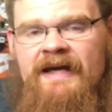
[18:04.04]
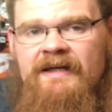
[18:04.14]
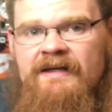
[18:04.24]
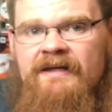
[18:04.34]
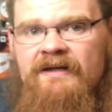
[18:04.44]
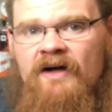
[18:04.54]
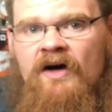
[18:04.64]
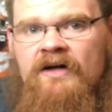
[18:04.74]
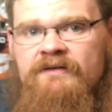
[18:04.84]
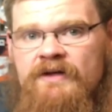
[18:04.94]
idiot
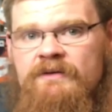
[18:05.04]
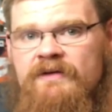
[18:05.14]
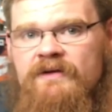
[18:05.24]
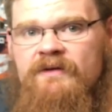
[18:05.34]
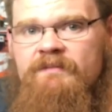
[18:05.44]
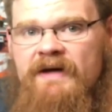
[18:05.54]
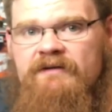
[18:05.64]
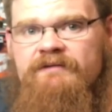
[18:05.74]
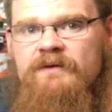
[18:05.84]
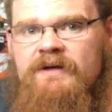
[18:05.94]
on YouTube make
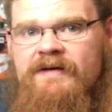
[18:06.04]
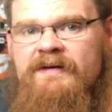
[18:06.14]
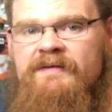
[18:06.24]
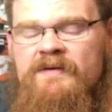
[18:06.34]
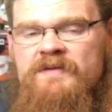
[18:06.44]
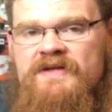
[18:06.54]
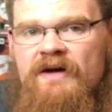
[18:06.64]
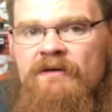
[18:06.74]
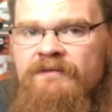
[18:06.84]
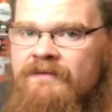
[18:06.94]
a fool out of
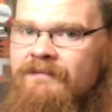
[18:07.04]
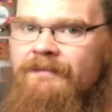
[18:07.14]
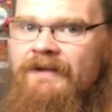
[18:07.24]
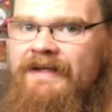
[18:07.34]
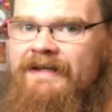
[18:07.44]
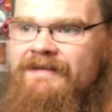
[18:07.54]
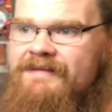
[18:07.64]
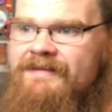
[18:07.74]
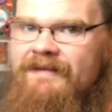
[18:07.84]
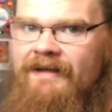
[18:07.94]
himself,
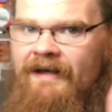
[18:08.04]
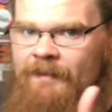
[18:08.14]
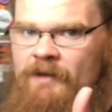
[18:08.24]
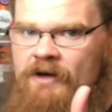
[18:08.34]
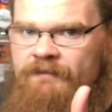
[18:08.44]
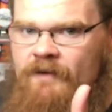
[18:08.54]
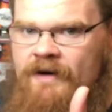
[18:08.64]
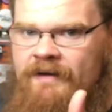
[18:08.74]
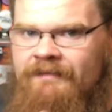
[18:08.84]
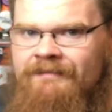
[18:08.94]
please, I'm all
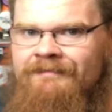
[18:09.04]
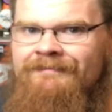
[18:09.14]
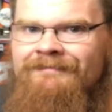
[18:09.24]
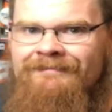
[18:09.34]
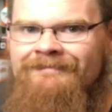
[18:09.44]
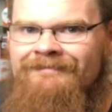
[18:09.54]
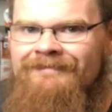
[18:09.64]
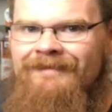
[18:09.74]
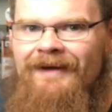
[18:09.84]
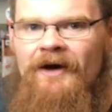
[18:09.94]
for it.
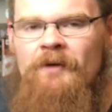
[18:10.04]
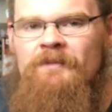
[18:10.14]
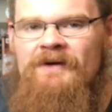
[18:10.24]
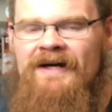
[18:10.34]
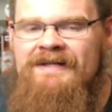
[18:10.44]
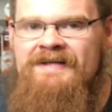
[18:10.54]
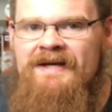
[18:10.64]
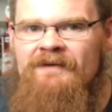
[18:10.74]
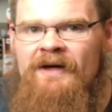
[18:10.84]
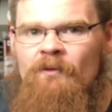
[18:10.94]
Hope you guys
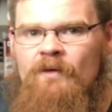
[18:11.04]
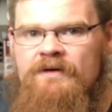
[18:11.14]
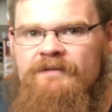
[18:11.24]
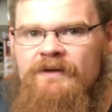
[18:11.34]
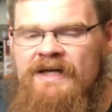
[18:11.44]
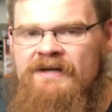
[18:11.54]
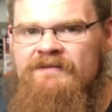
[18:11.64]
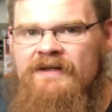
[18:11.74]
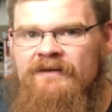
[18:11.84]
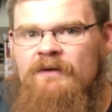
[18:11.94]
have a wonderful
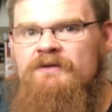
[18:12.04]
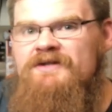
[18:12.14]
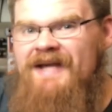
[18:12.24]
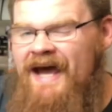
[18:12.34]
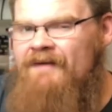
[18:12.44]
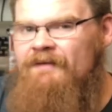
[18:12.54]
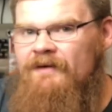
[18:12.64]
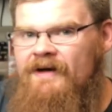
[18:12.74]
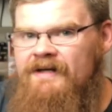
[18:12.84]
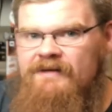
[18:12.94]
evening. Don't just have a
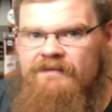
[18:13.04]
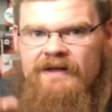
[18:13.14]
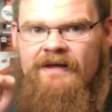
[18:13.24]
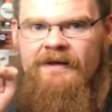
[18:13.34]
great evening,